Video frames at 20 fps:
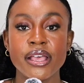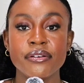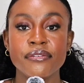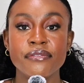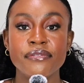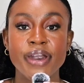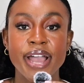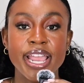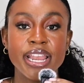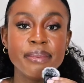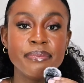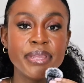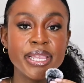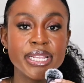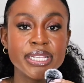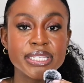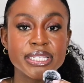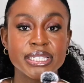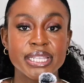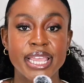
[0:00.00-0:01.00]

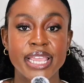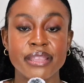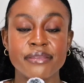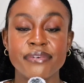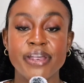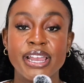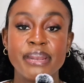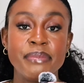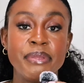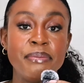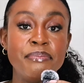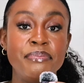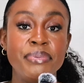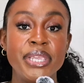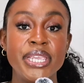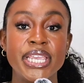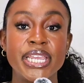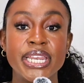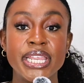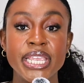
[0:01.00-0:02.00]
vitamins like vitamin
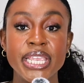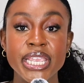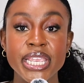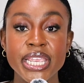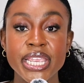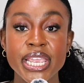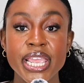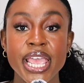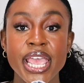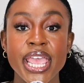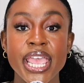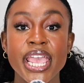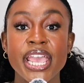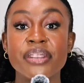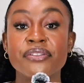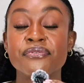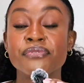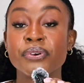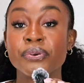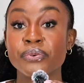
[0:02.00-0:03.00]
B and E,
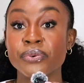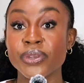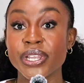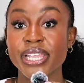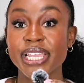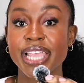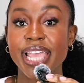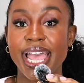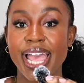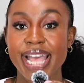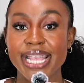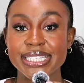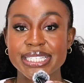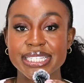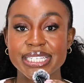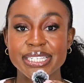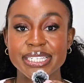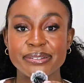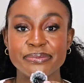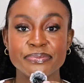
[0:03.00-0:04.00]
and ferulic
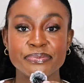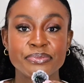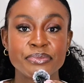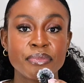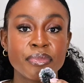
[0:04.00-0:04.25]
acid.